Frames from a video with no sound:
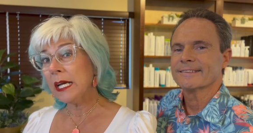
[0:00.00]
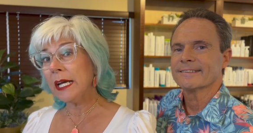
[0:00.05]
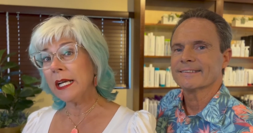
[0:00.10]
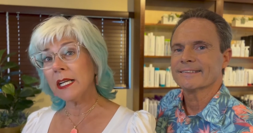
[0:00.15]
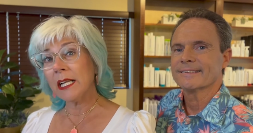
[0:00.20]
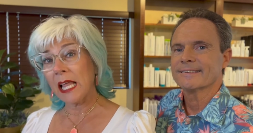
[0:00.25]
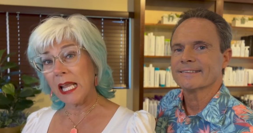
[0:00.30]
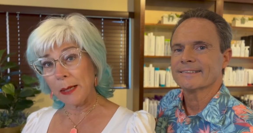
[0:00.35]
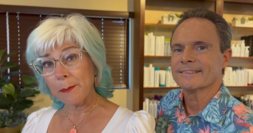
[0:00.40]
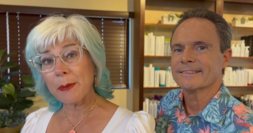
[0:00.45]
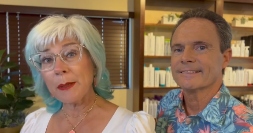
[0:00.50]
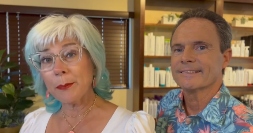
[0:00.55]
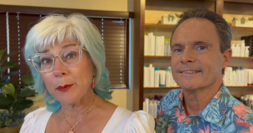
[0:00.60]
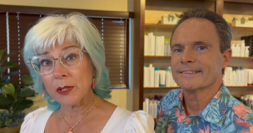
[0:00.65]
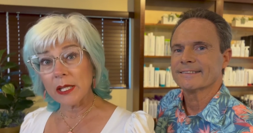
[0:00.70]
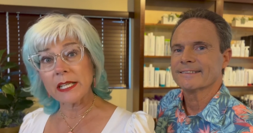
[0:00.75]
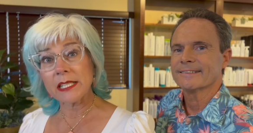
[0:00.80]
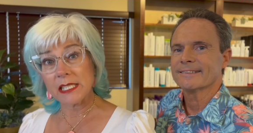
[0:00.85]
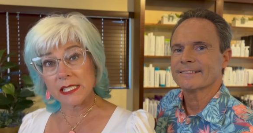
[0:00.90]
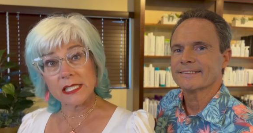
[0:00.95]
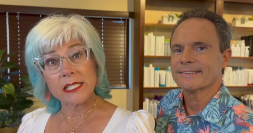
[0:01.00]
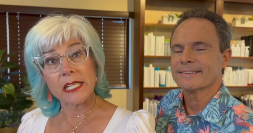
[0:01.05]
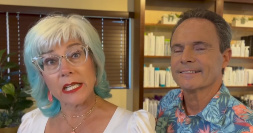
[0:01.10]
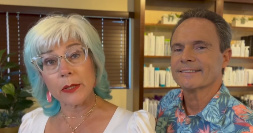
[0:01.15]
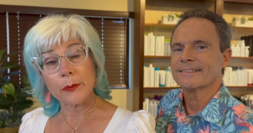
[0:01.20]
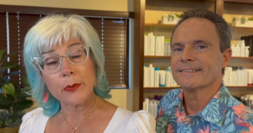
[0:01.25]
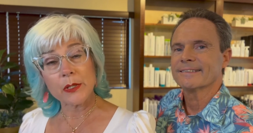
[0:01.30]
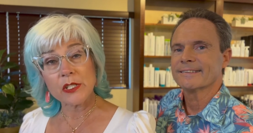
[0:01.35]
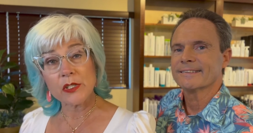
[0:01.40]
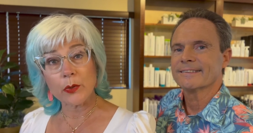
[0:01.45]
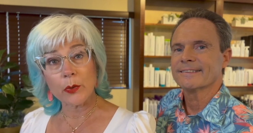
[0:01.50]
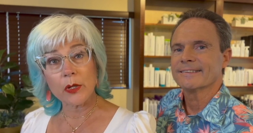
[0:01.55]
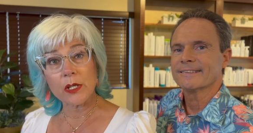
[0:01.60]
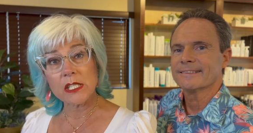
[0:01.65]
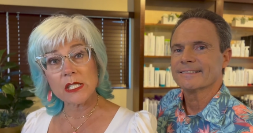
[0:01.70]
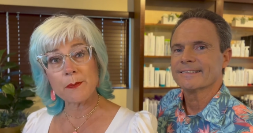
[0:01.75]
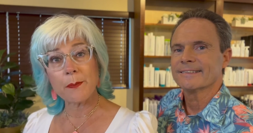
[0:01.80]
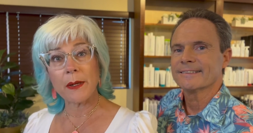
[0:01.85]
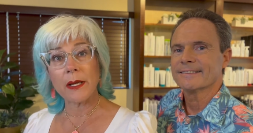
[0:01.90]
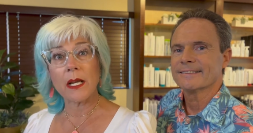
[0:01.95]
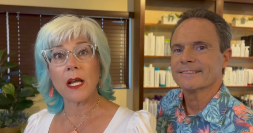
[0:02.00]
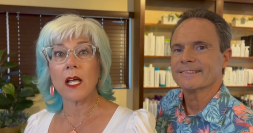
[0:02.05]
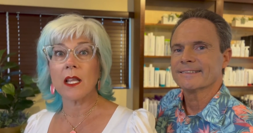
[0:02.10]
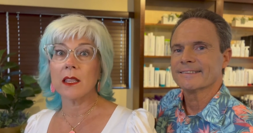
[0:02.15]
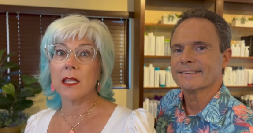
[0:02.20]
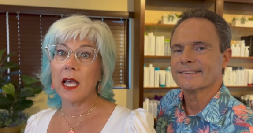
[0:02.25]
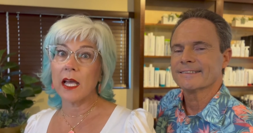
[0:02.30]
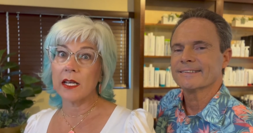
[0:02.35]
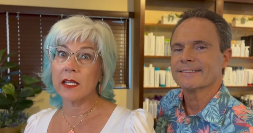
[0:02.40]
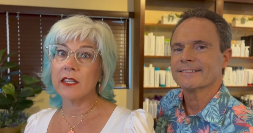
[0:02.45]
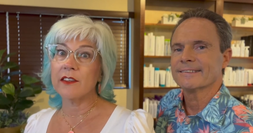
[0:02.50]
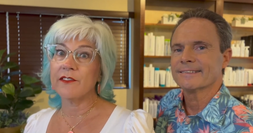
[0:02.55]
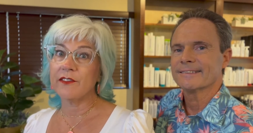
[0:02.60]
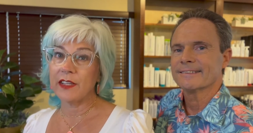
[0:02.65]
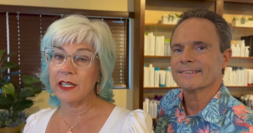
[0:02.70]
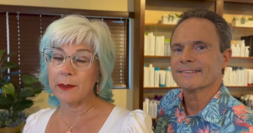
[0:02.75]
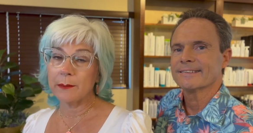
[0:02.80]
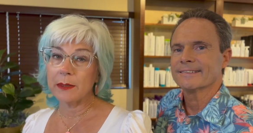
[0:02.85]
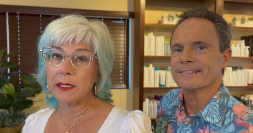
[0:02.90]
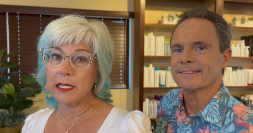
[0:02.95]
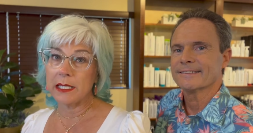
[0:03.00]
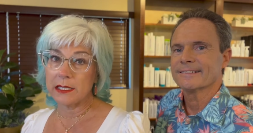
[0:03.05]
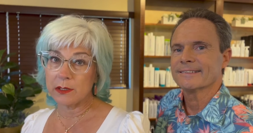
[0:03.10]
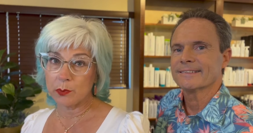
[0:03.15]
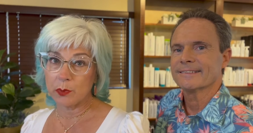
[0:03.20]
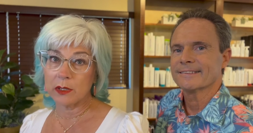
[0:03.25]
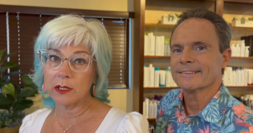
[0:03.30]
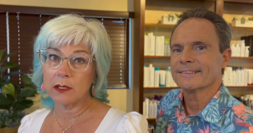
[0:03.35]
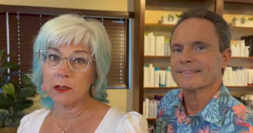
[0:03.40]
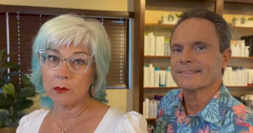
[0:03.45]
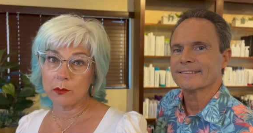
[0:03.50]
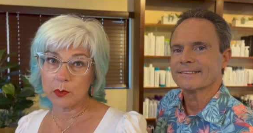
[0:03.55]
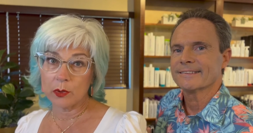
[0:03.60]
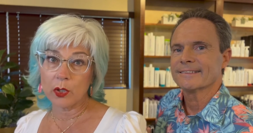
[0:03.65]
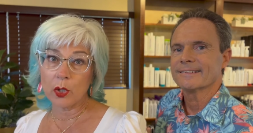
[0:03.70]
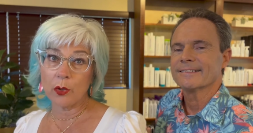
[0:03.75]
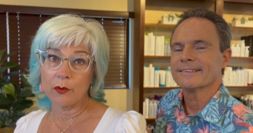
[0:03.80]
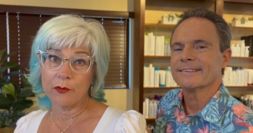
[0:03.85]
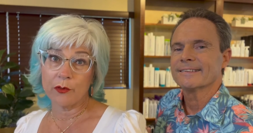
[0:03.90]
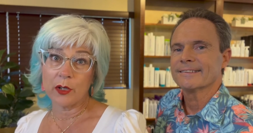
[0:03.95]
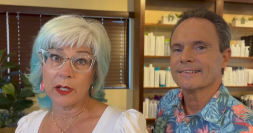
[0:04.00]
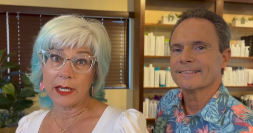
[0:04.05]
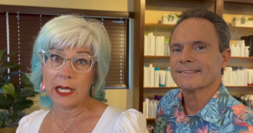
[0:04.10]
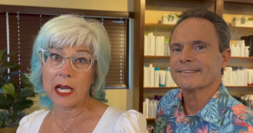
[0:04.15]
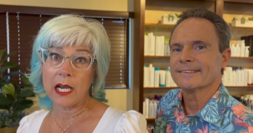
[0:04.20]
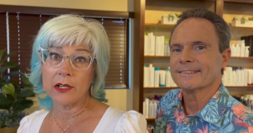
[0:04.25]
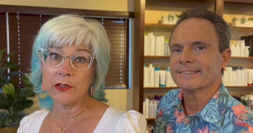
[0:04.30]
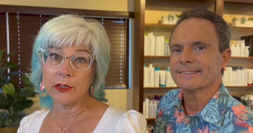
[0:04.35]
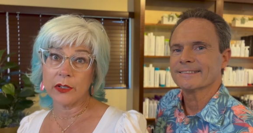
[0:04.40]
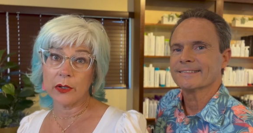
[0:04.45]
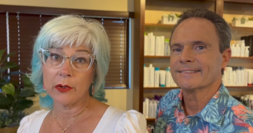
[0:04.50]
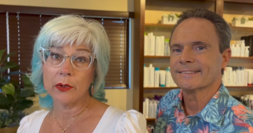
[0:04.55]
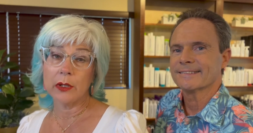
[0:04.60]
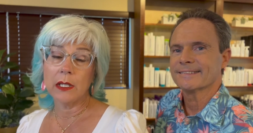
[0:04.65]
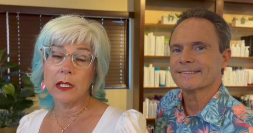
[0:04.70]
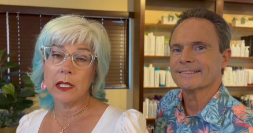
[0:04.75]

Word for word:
Speaker 1: And a lot of people like to stay in resorts, but a lot of the families will will go for a condo